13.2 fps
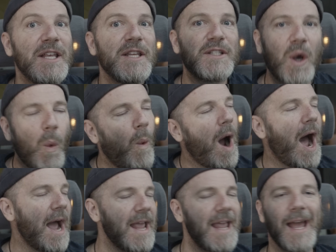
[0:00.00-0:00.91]
So
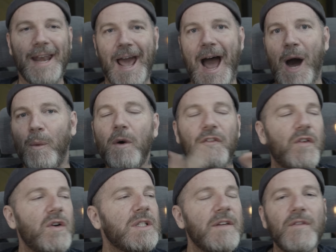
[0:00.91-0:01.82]
why and how? Well,
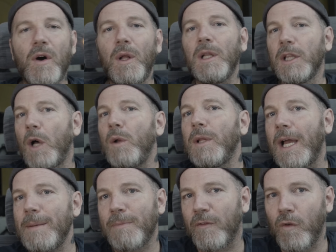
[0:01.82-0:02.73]
first of all, low
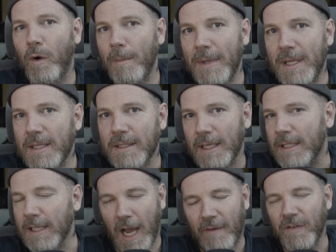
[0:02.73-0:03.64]
light performance
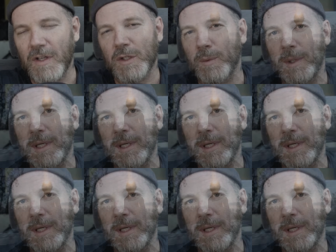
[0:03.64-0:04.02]
is an obvious